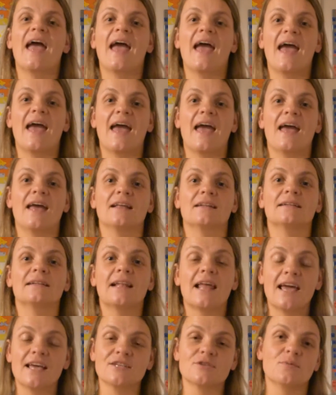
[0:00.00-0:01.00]
and
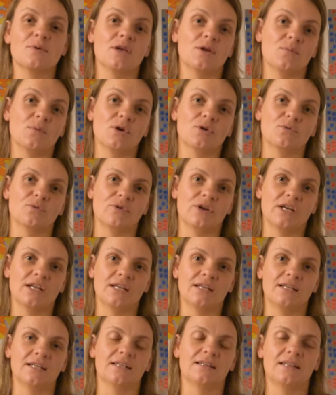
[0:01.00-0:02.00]
last week we
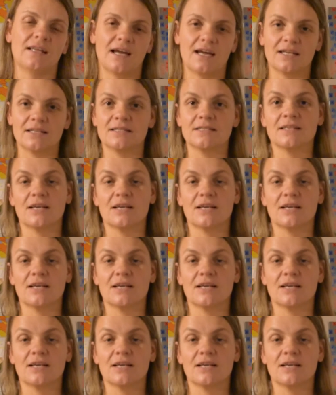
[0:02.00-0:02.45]
already did that.